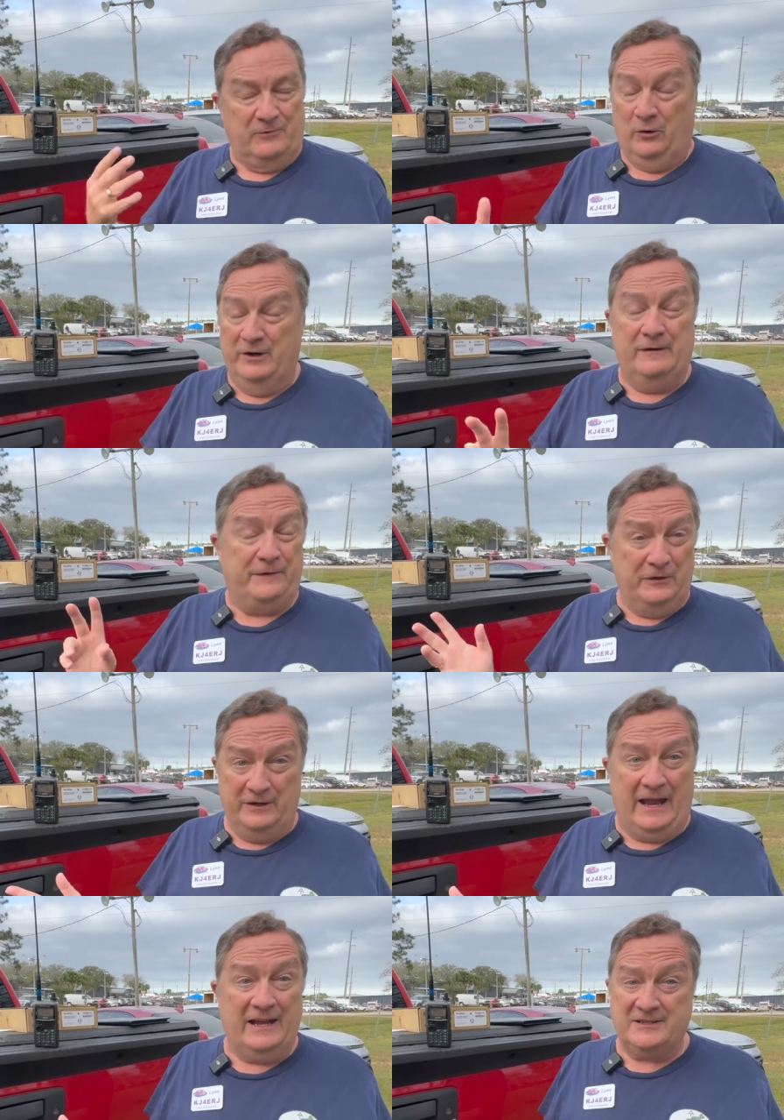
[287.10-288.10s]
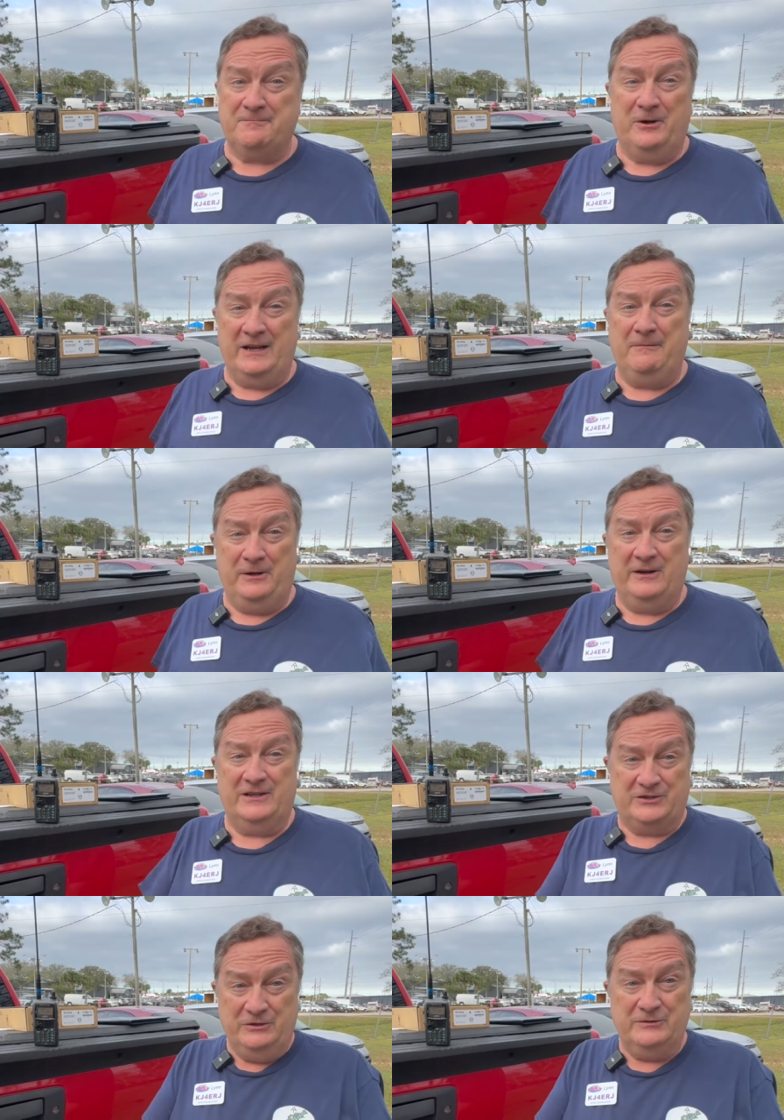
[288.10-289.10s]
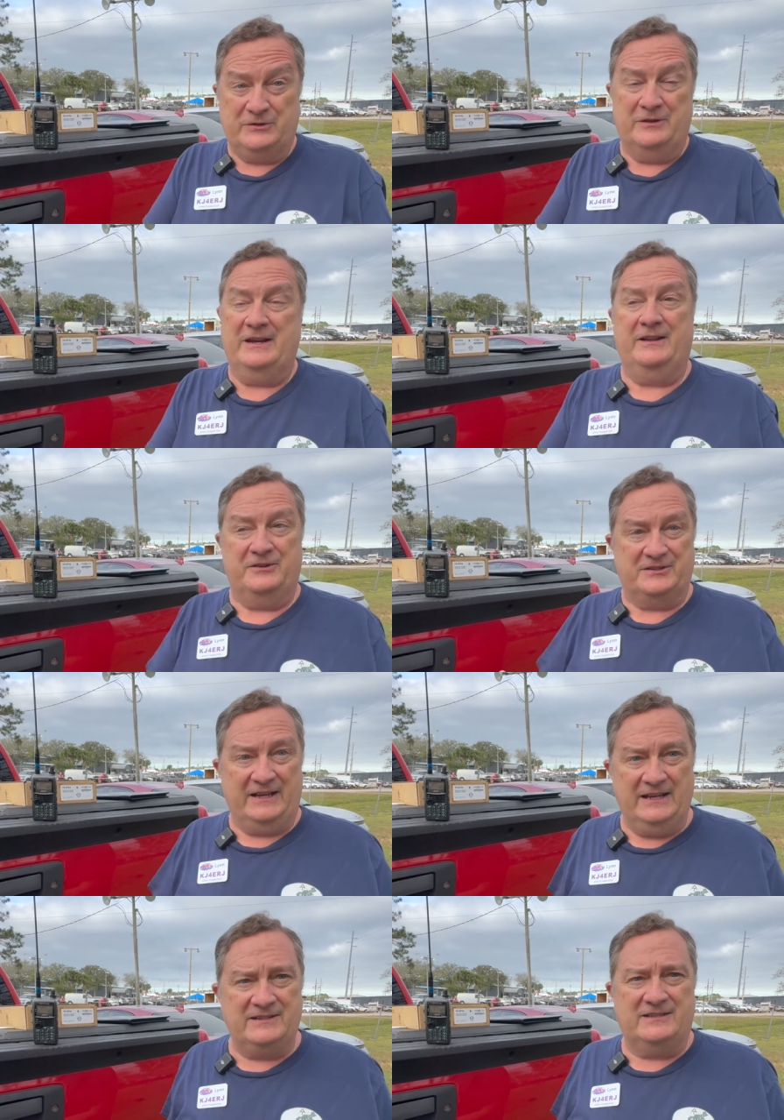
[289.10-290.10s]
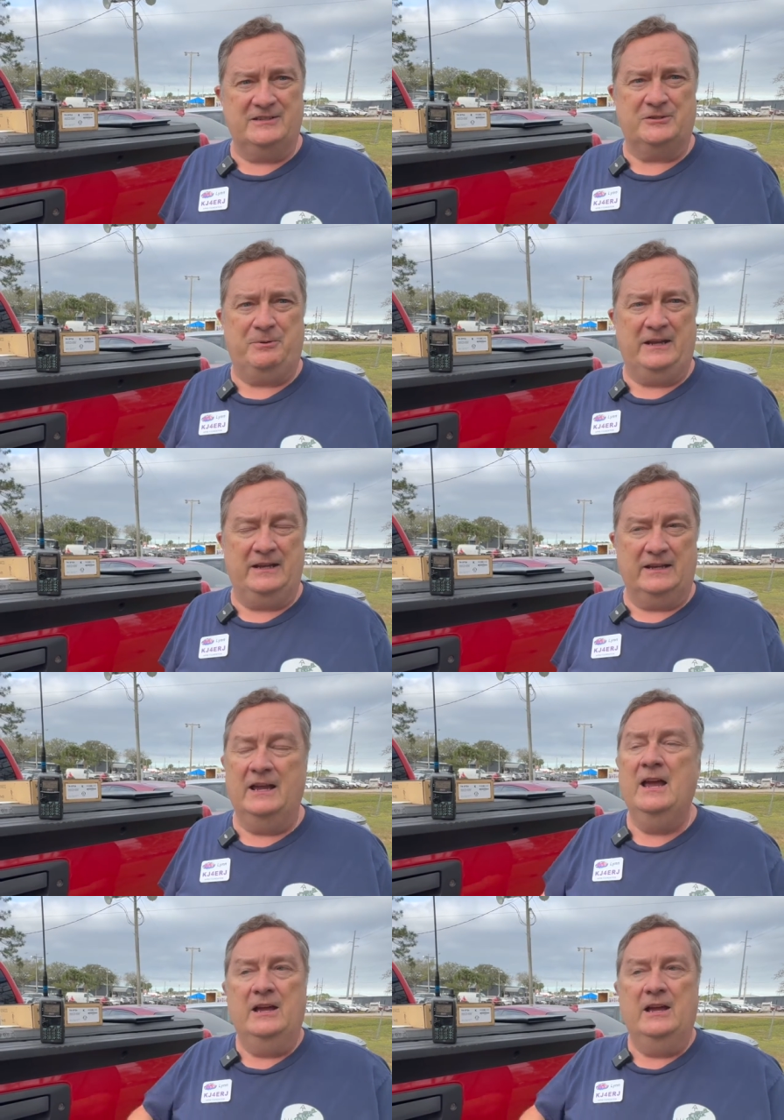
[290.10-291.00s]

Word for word: or if you're an expert APRS user that understands digipeating,